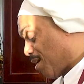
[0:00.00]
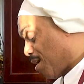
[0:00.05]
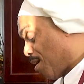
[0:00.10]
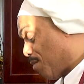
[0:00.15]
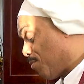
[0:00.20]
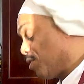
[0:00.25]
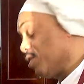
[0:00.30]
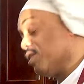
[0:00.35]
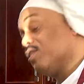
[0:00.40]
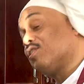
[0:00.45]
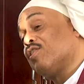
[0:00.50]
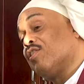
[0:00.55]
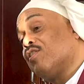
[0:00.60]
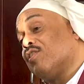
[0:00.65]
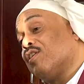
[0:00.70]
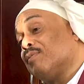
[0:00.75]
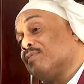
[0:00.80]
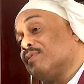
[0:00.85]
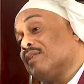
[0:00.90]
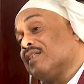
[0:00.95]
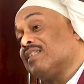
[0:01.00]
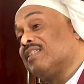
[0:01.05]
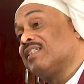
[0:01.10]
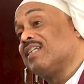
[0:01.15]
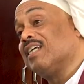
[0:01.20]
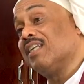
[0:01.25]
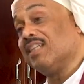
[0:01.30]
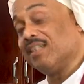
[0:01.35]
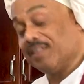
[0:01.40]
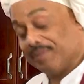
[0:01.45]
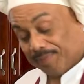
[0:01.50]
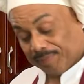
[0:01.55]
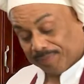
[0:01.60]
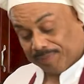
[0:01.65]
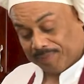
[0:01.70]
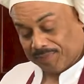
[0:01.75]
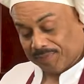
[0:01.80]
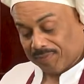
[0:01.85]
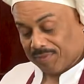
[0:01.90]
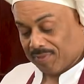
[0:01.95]
I'm going to turn up the skillet,
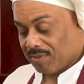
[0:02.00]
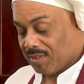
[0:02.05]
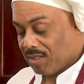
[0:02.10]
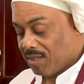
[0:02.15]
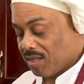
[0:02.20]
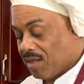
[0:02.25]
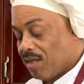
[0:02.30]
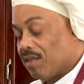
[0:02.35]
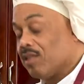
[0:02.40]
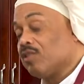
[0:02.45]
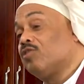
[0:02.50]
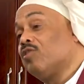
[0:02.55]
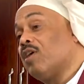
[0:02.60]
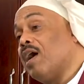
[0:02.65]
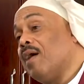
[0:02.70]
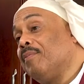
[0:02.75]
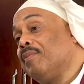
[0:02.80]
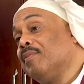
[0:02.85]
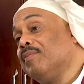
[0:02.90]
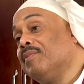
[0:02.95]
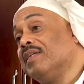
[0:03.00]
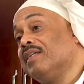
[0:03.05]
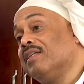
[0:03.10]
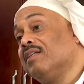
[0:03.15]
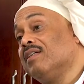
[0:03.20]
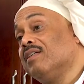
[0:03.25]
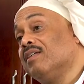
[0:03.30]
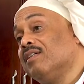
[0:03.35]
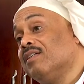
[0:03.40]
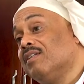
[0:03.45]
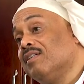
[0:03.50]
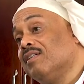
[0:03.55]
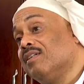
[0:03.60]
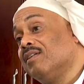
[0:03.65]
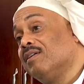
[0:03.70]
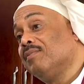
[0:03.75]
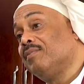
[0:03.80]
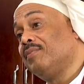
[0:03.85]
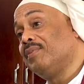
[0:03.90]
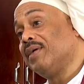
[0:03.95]
drop them in the
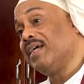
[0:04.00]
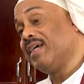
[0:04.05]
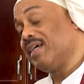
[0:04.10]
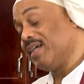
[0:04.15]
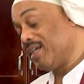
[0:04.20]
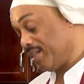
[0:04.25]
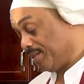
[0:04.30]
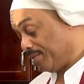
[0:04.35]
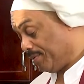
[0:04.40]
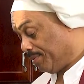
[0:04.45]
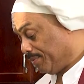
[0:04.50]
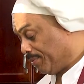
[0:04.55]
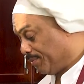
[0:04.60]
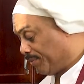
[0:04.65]
pan,